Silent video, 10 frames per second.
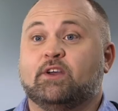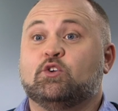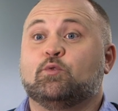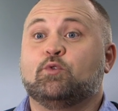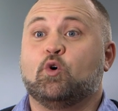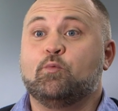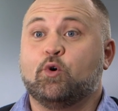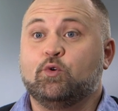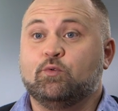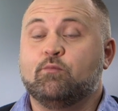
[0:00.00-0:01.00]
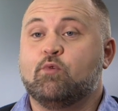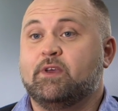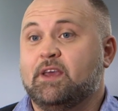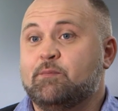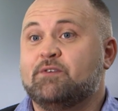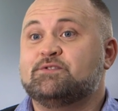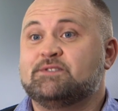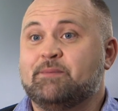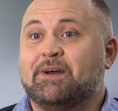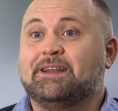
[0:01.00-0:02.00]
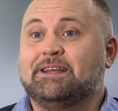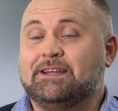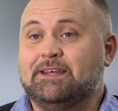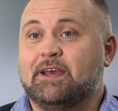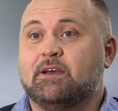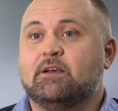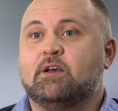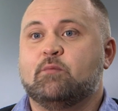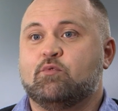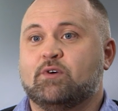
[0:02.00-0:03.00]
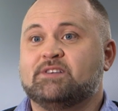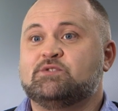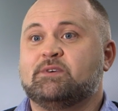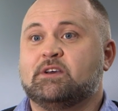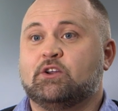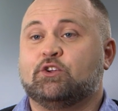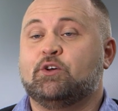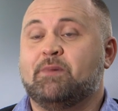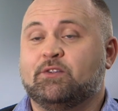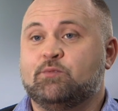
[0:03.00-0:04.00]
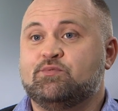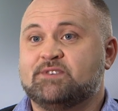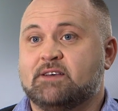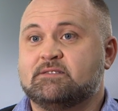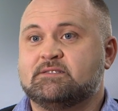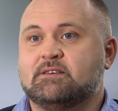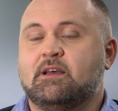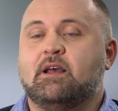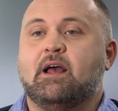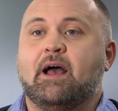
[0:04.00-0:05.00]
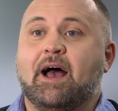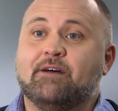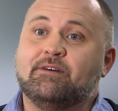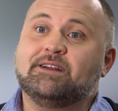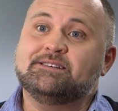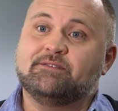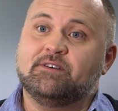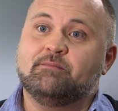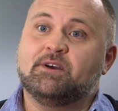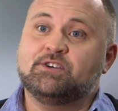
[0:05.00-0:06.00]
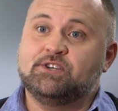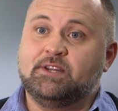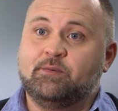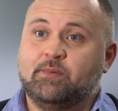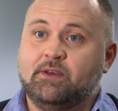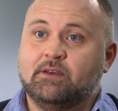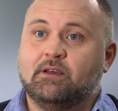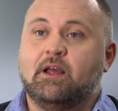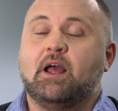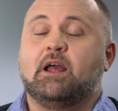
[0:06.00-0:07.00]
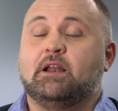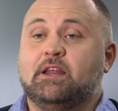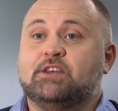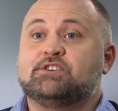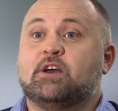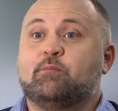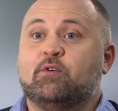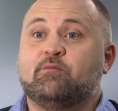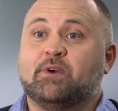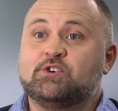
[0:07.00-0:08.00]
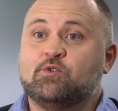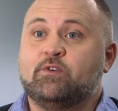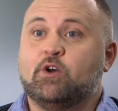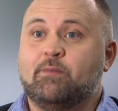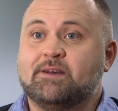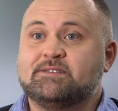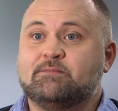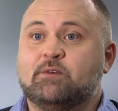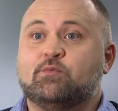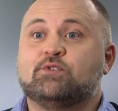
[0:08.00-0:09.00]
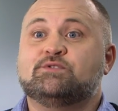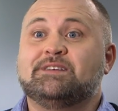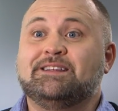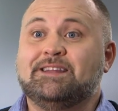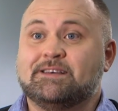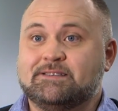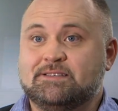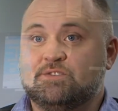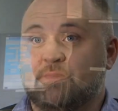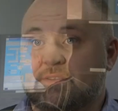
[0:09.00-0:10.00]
There are many ways for customers to reduce their power demand. Before a demand response event, customers can preheat their buildings